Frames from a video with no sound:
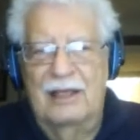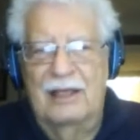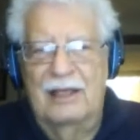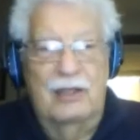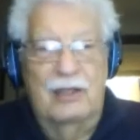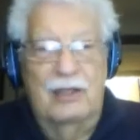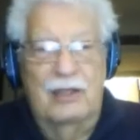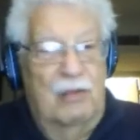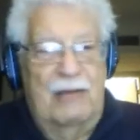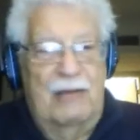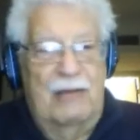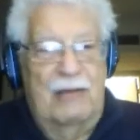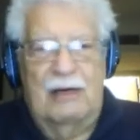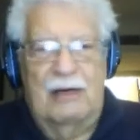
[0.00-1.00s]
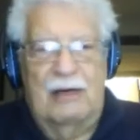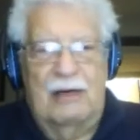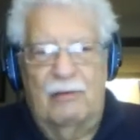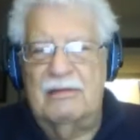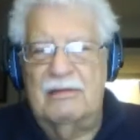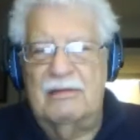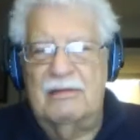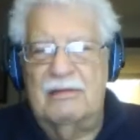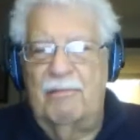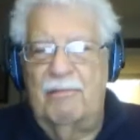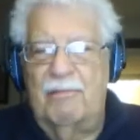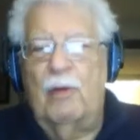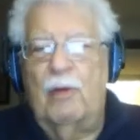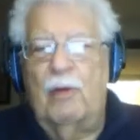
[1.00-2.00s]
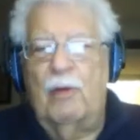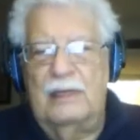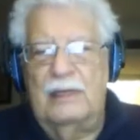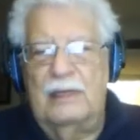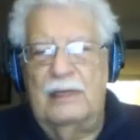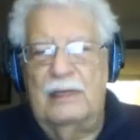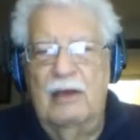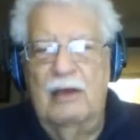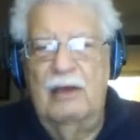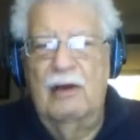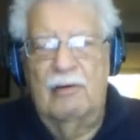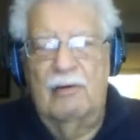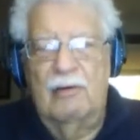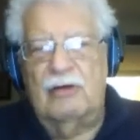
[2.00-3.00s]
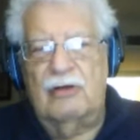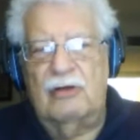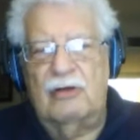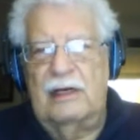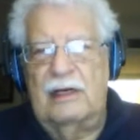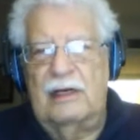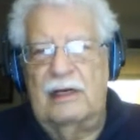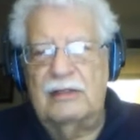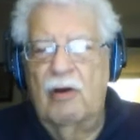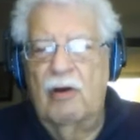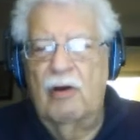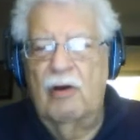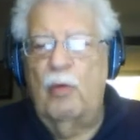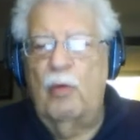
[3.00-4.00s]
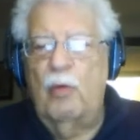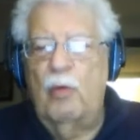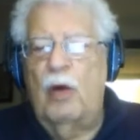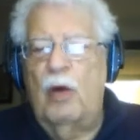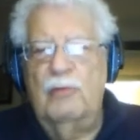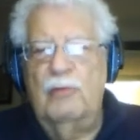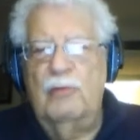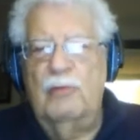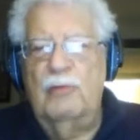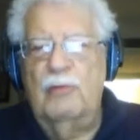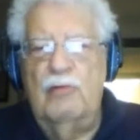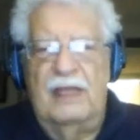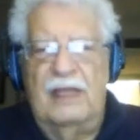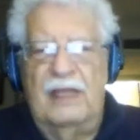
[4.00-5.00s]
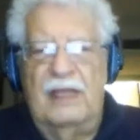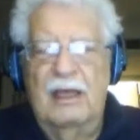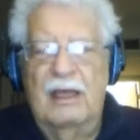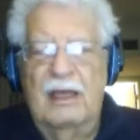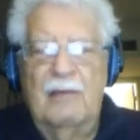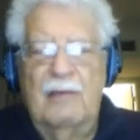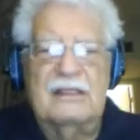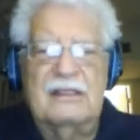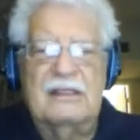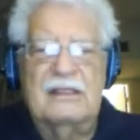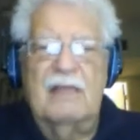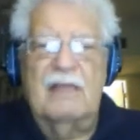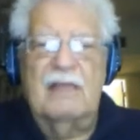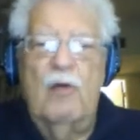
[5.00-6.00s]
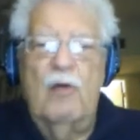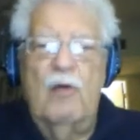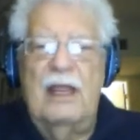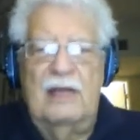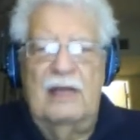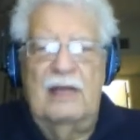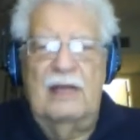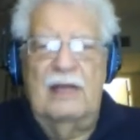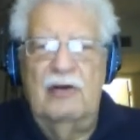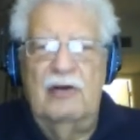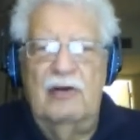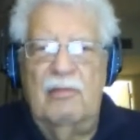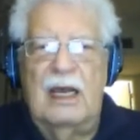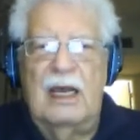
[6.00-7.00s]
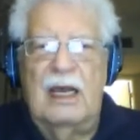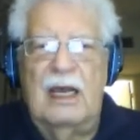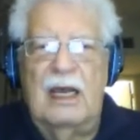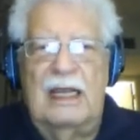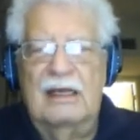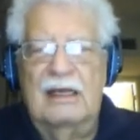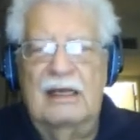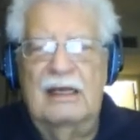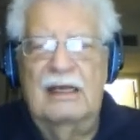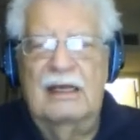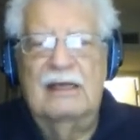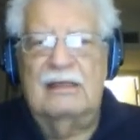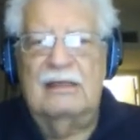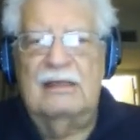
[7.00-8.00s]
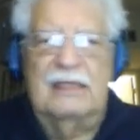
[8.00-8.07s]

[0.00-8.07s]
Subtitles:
You might want to read some poetry or stories or watch a movie, but somewhere in your mind something